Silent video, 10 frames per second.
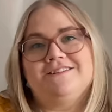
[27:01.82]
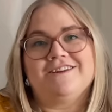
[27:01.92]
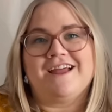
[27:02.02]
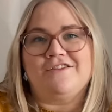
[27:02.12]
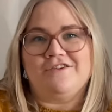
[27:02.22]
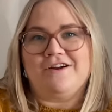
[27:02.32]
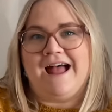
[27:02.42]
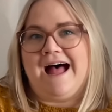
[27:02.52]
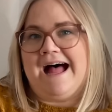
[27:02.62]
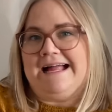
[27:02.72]
together
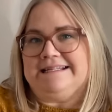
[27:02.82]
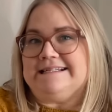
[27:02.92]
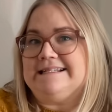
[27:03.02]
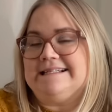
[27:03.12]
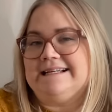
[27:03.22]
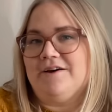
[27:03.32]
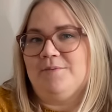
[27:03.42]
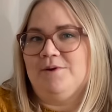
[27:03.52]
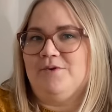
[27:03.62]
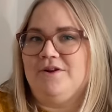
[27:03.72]
and
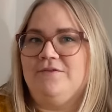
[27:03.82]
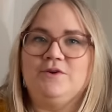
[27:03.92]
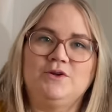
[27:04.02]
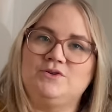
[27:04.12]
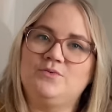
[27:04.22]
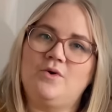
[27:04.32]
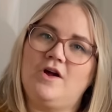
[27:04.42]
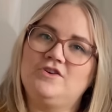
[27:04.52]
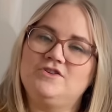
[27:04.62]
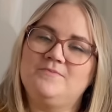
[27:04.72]
upload it for you to
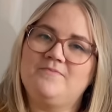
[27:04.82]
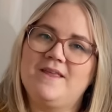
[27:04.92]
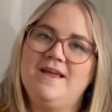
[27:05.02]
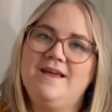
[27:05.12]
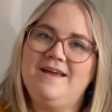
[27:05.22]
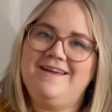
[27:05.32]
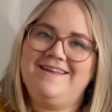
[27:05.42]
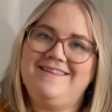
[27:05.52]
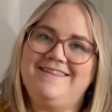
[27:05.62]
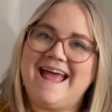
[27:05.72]
watch.
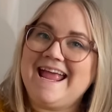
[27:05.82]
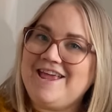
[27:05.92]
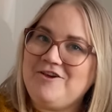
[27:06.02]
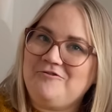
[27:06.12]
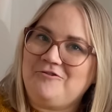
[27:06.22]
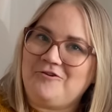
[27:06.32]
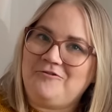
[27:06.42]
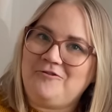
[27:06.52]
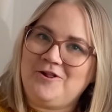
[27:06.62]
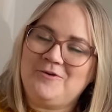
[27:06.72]
Thank you for
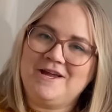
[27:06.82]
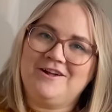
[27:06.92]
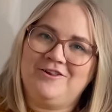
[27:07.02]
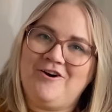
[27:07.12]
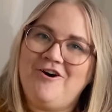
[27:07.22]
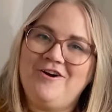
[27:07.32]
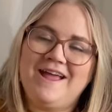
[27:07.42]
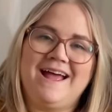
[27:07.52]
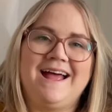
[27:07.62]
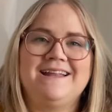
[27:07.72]
following along,
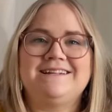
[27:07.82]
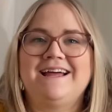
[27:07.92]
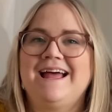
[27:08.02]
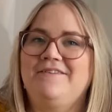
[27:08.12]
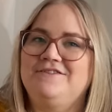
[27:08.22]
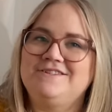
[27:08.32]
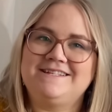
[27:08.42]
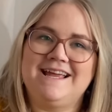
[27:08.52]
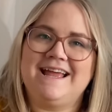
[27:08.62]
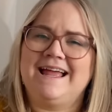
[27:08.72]
and I have to
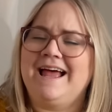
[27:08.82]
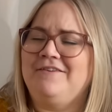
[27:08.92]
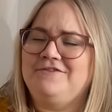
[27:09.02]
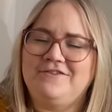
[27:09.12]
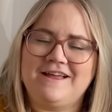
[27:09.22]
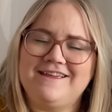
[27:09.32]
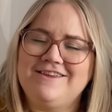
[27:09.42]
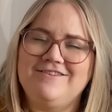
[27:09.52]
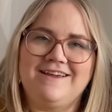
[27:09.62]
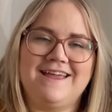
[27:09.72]
say, I have to thank
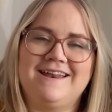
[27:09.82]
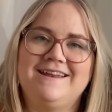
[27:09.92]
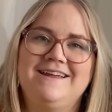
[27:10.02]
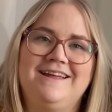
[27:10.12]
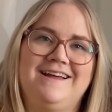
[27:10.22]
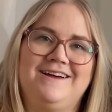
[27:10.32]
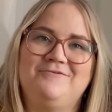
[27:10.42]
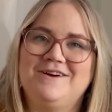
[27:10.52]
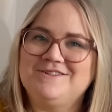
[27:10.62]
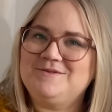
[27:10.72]
you again
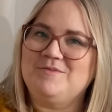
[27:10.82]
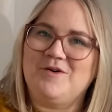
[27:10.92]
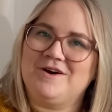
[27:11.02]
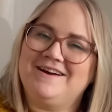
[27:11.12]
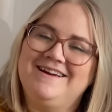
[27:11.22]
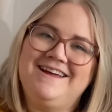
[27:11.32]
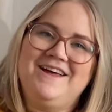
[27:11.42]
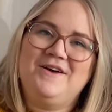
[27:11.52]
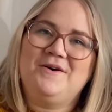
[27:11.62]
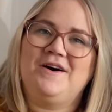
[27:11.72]
once more
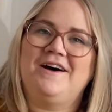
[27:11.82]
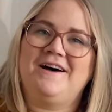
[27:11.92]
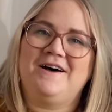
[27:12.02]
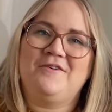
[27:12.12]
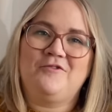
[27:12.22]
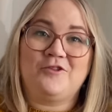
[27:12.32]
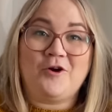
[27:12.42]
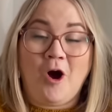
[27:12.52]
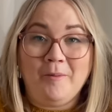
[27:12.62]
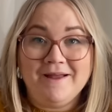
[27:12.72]
for the
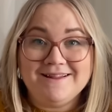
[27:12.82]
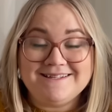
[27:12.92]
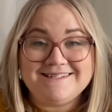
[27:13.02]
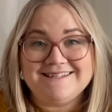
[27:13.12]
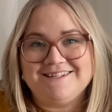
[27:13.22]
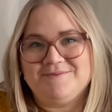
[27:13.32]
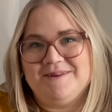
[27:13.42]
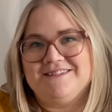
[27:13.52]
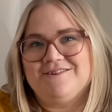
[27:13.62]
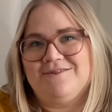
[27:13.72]
comments. It's
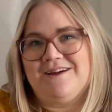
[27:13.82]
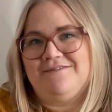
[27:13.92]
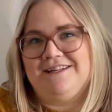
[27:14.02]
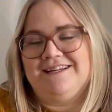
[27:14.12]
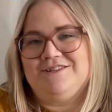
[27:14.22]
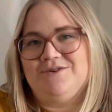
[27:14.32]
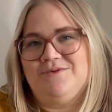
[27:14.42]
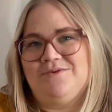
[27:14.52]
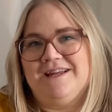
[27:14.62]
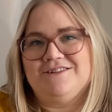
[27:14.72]
been so lovely
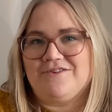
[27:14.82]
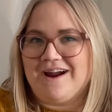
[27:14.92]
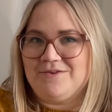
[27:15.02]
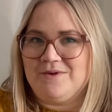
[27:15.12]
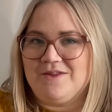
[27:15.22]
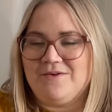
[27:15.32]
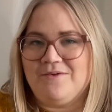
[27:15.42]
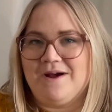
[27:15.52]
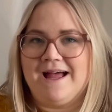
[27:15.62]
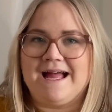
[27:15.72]
to interact with
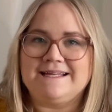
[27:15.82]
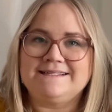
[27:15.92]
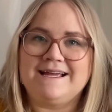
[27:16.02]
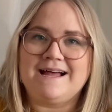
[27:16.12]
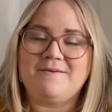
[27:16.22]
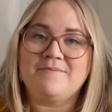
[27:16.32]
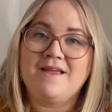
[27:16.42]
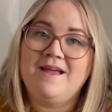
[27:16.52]
you, and